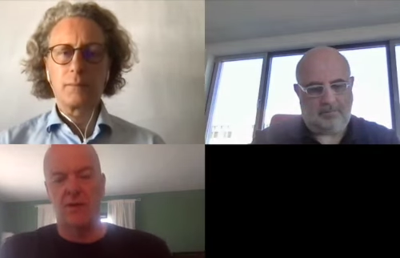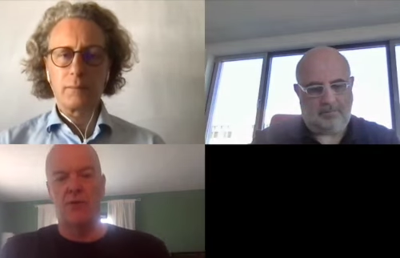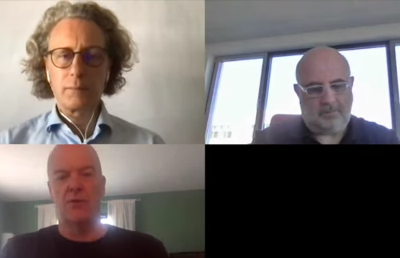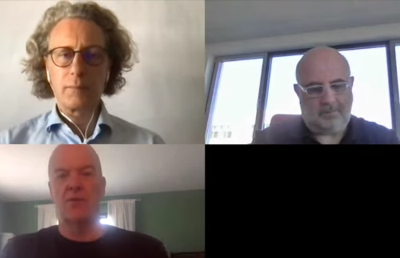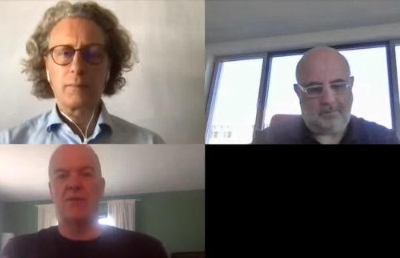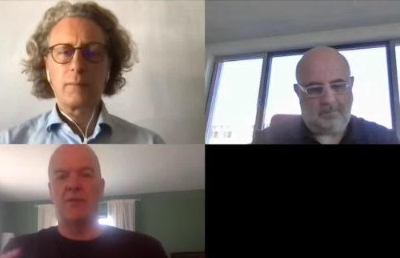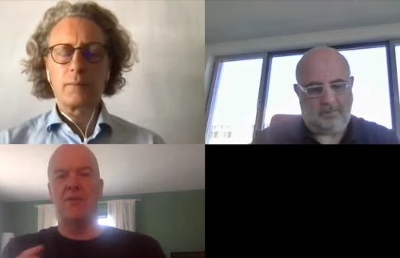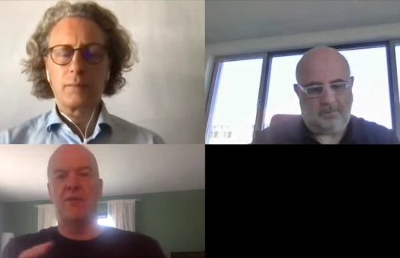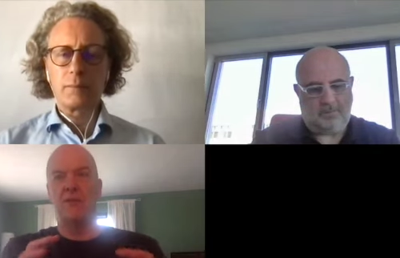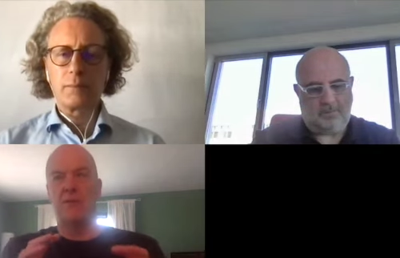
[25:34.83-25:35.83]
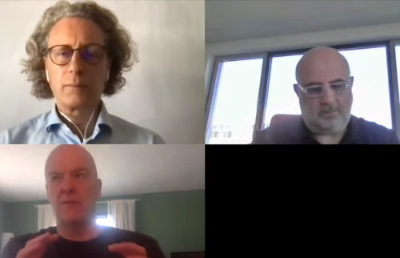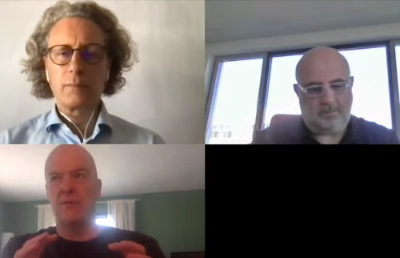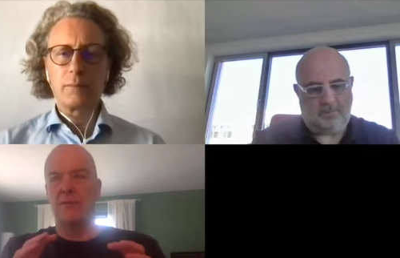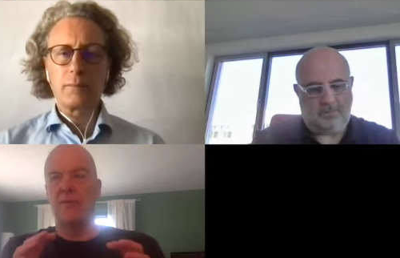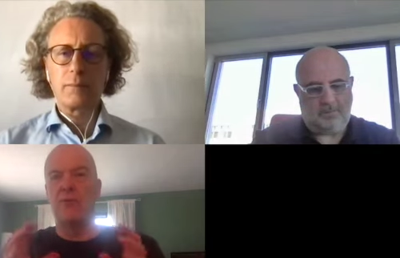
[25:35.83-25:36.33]
Speaker 1: So this
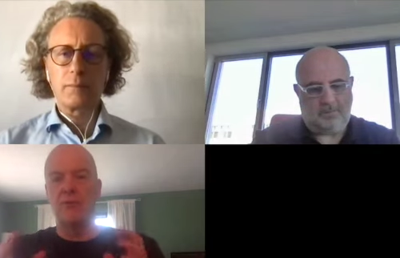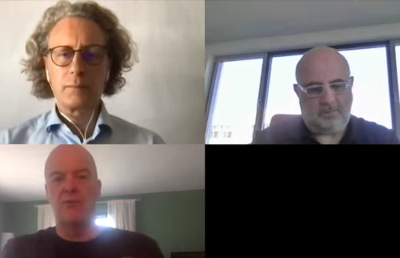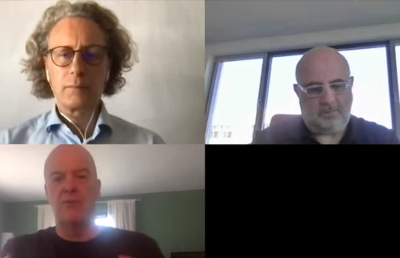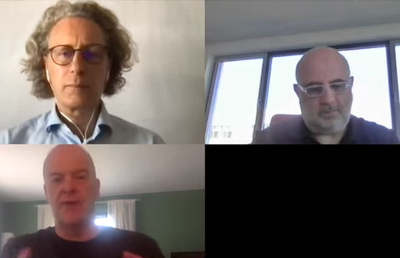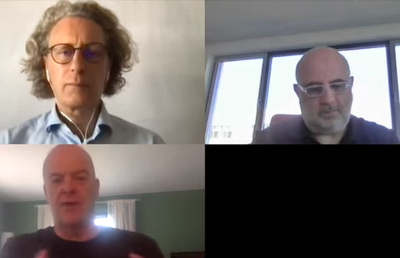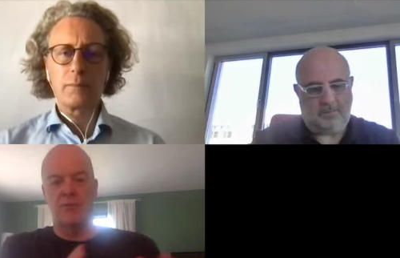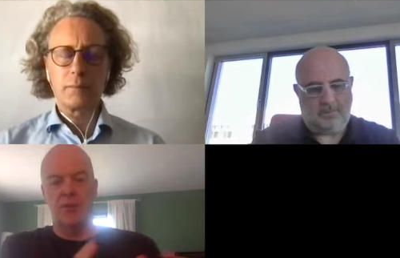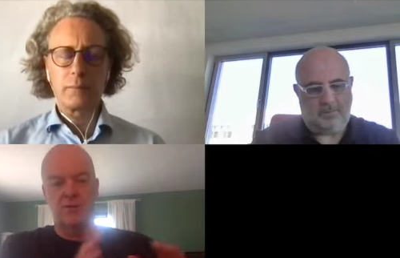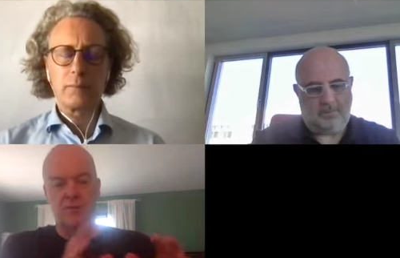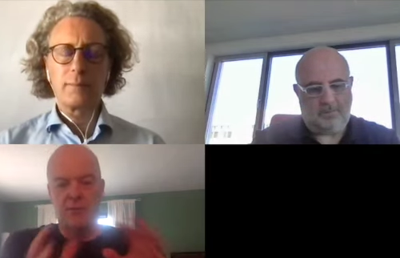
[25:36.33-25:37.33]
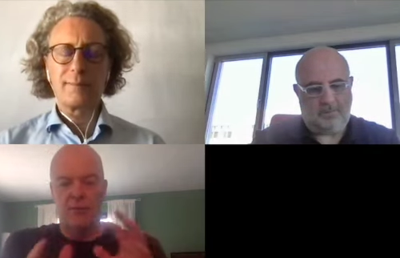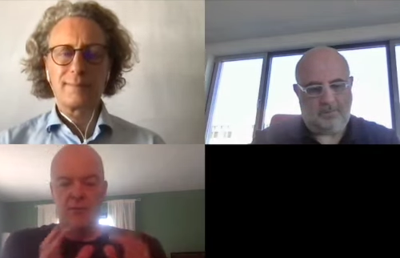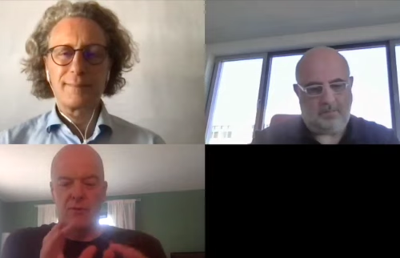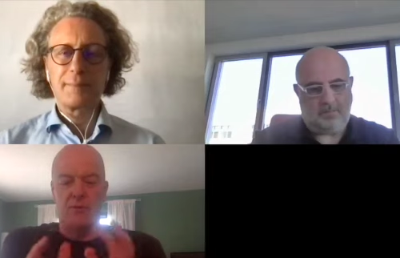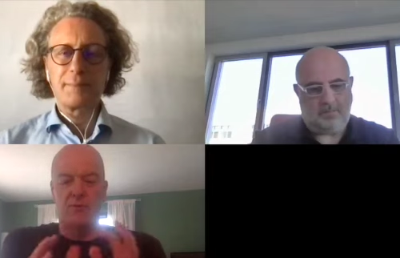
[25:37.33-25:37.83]
proof that what
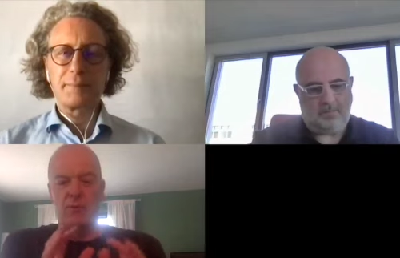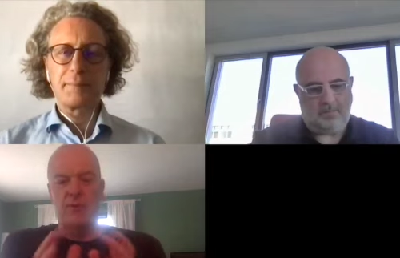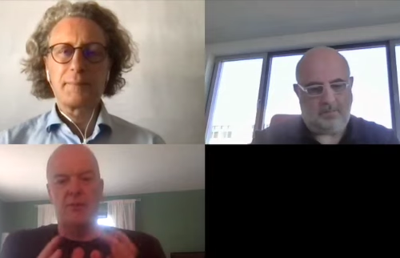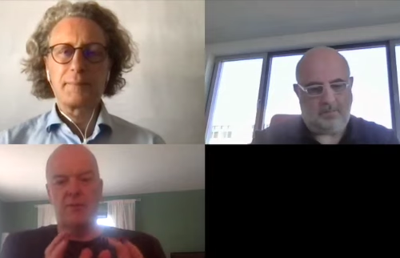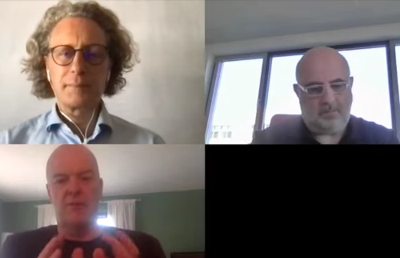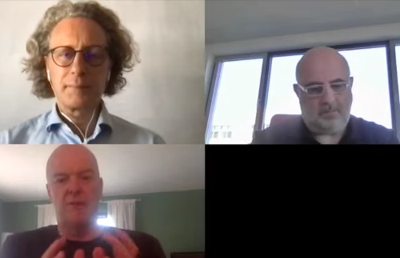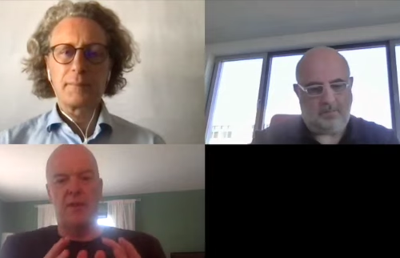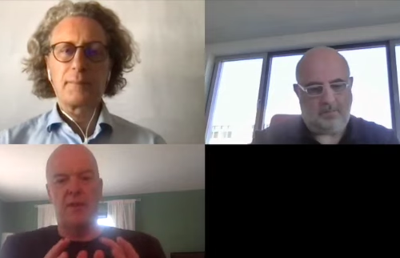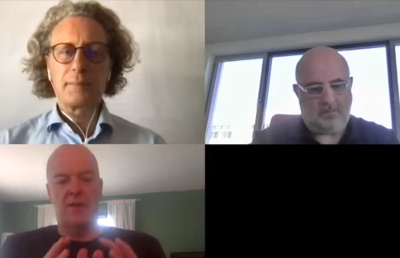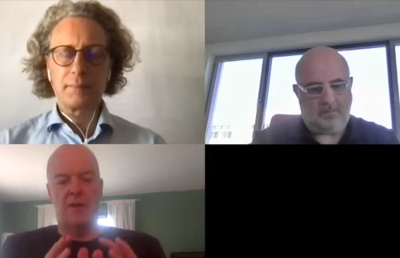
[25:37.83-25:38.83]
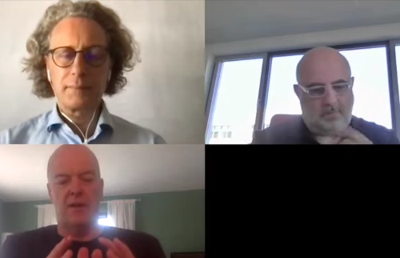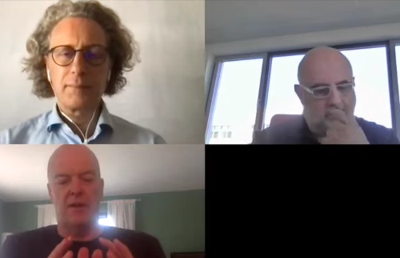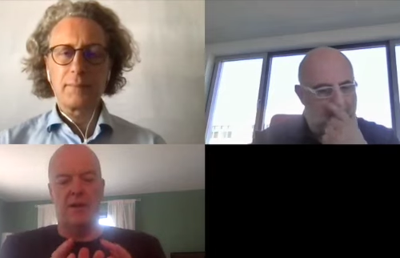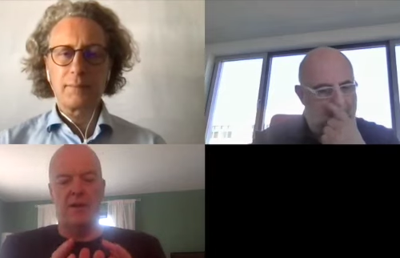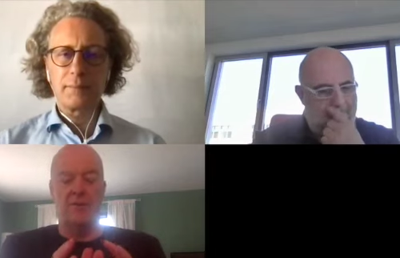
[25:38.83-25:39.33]
the, the tools that we've been
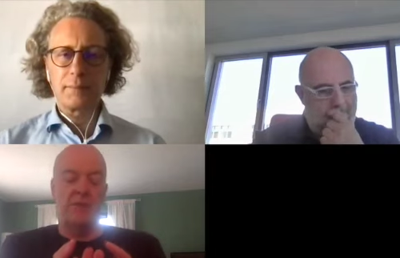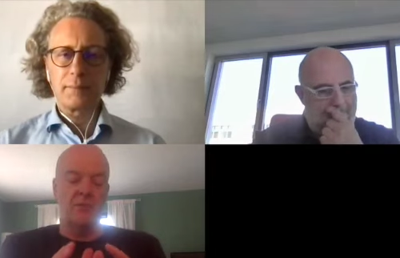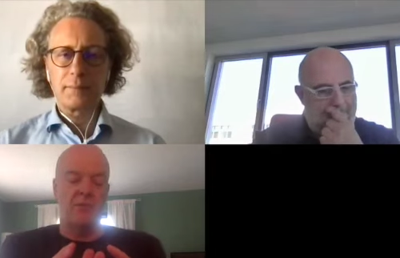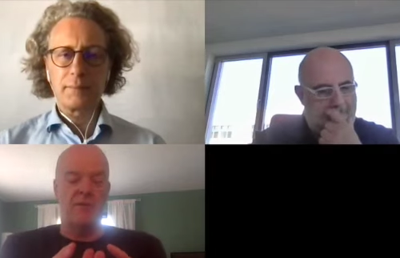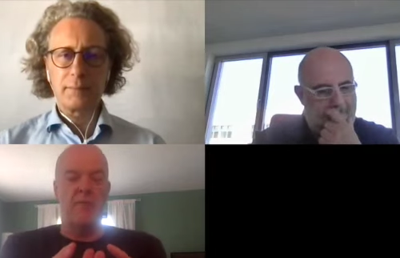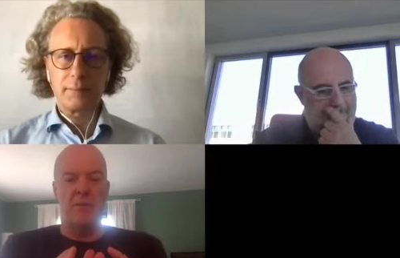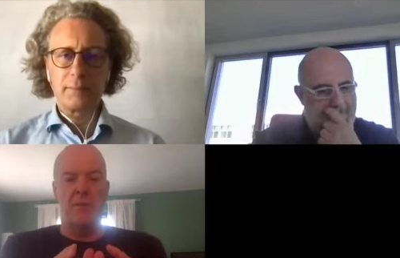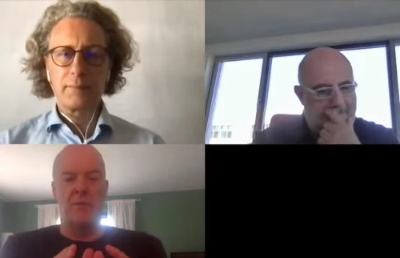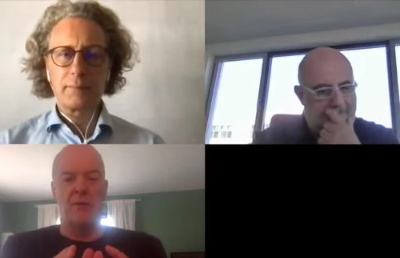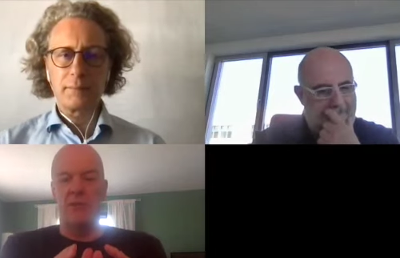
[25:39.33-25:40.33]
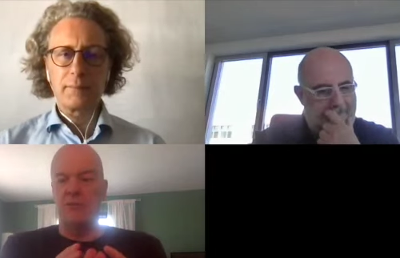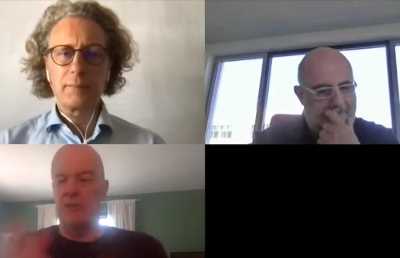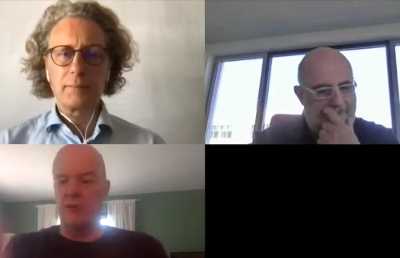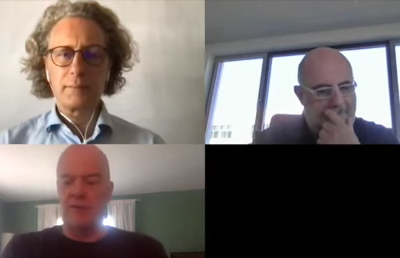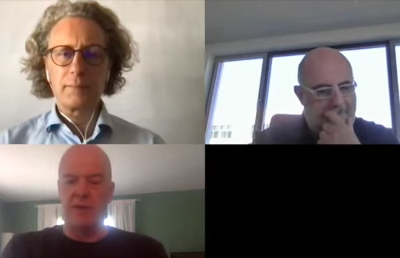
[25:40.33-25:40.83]
uh, that we have implemented
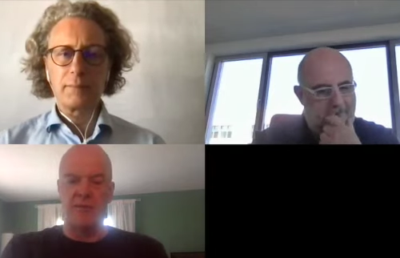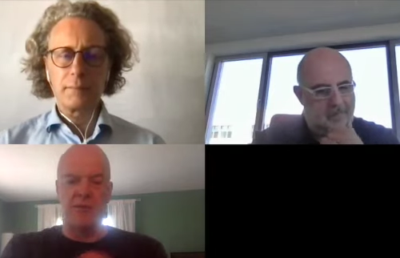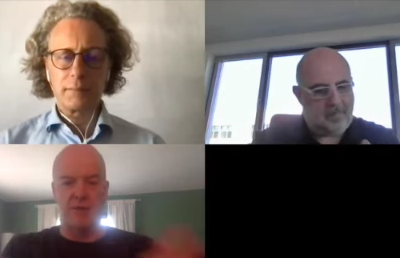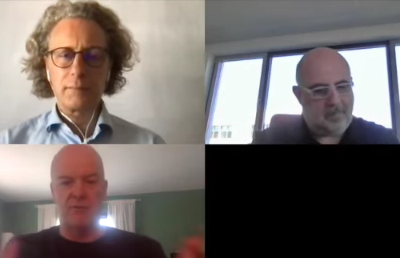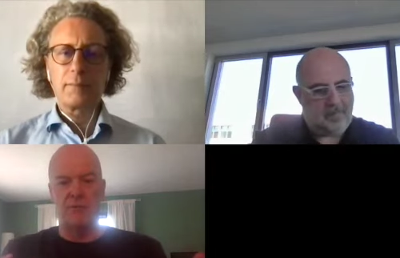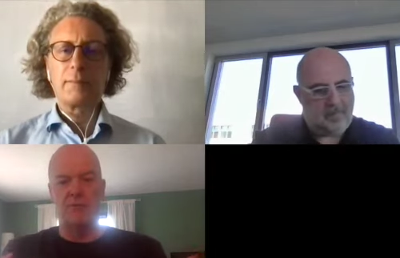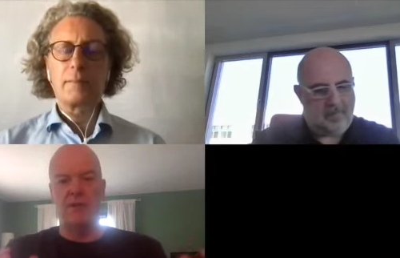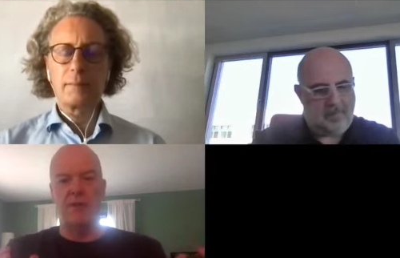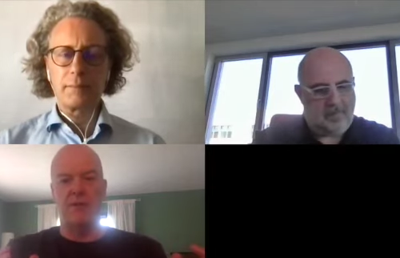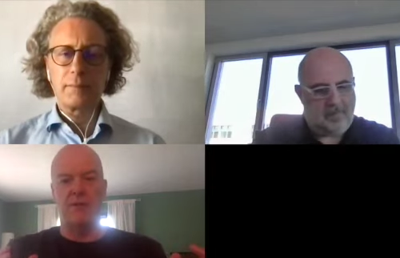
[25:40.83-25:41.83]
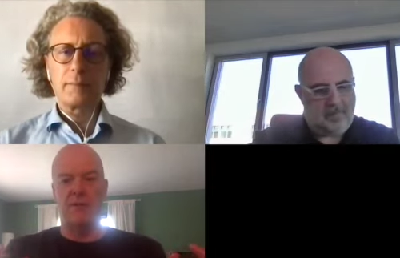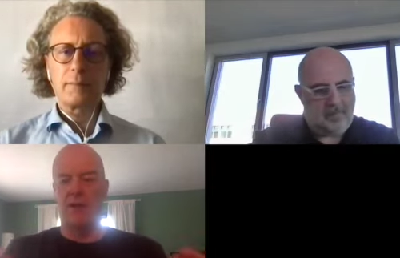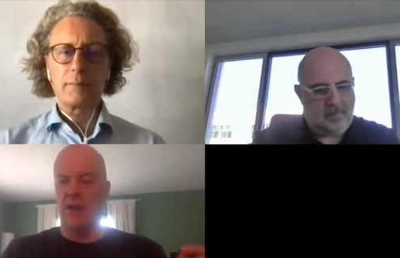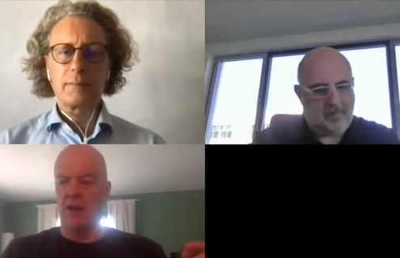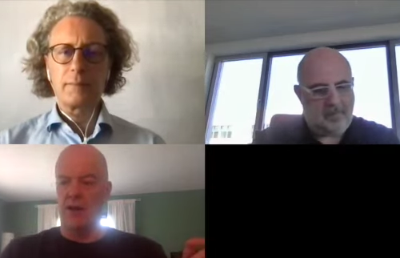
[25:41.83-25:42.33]
between the drivers and the fuel retailers
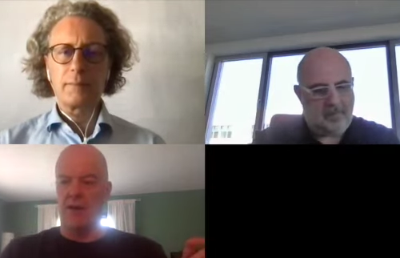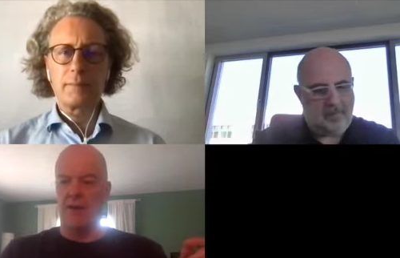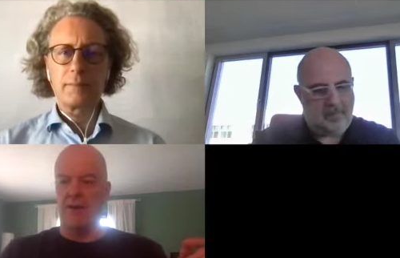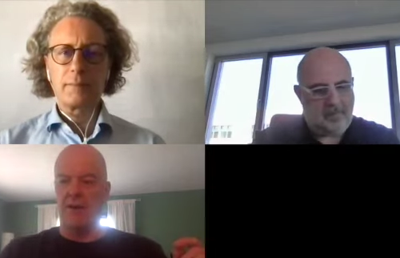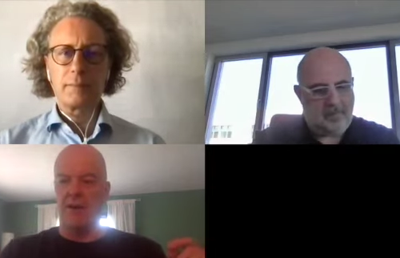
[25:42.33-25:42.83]
uh,